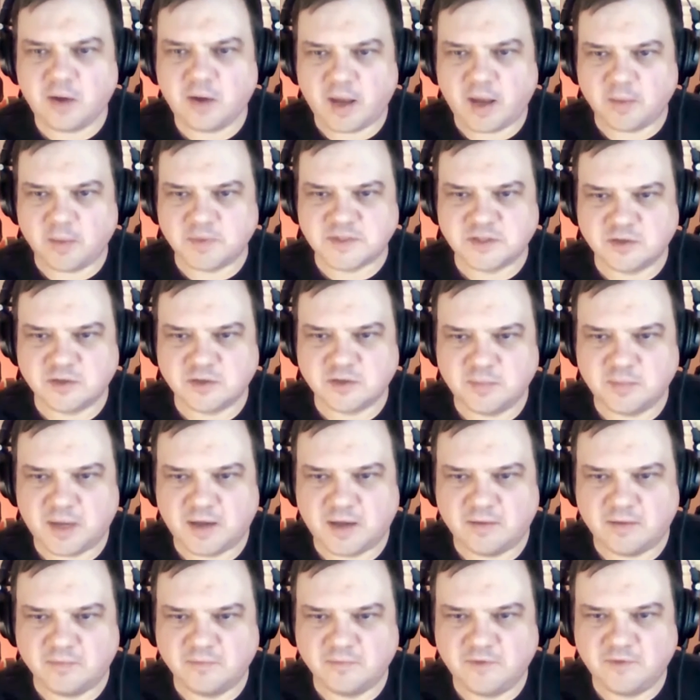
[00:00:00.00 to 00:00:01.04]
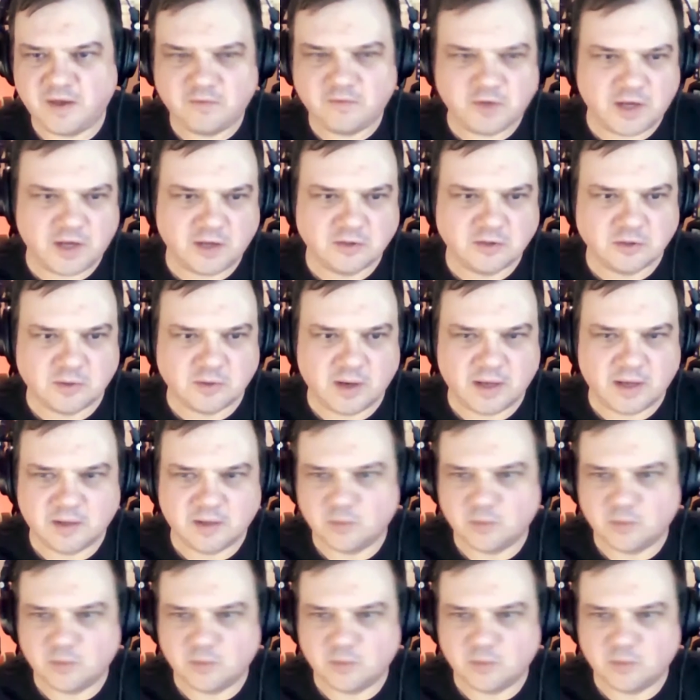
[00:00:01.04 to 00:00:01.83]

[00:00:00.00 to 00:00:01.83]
episode about Velvet Underground,